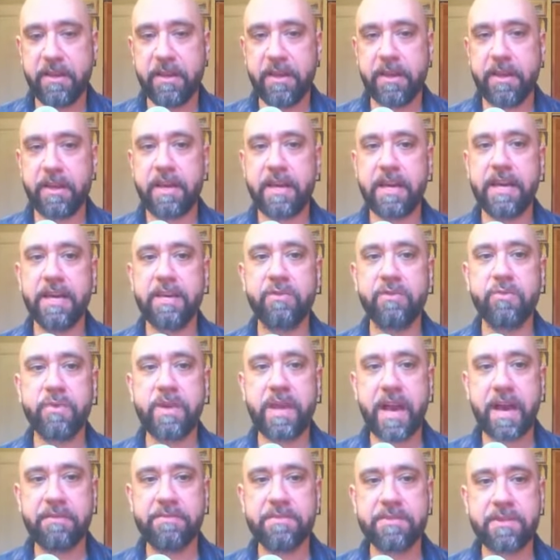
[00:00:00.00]
And we
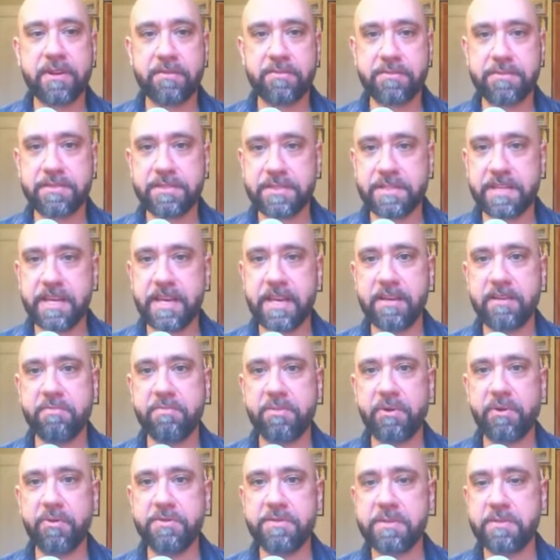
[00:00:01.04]
have to understand
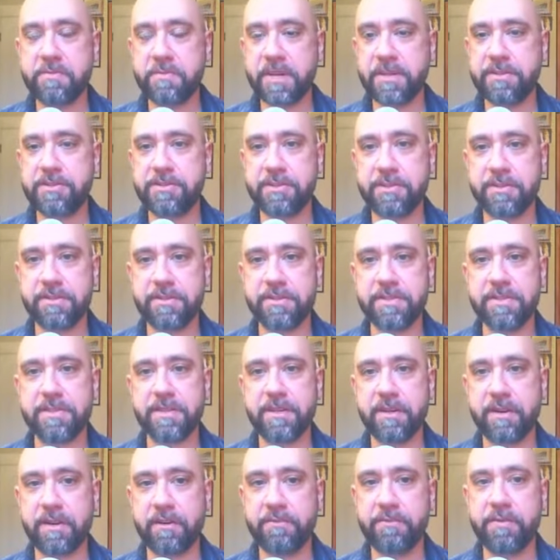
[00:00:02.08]
both dimensions
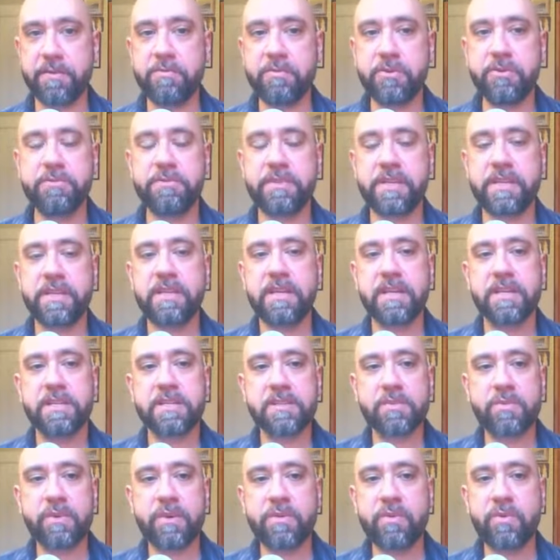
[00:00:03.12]
of the movie.
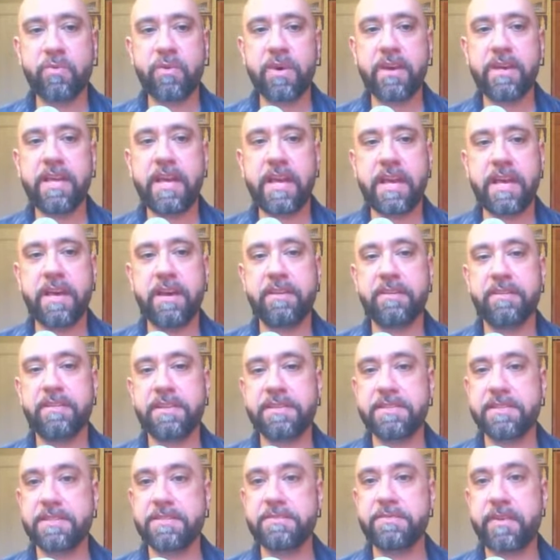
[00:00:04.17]
So, on the one hand,
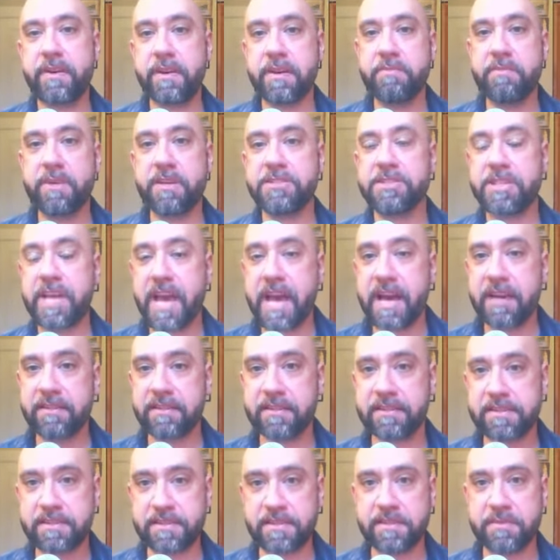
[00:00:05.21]
this is very much
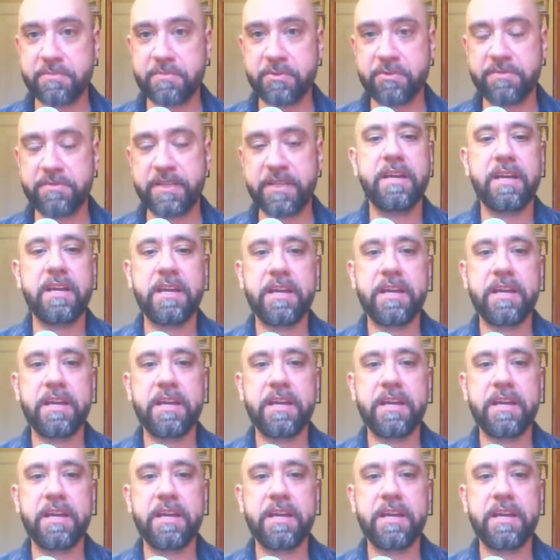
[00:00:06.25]
Alex's movie.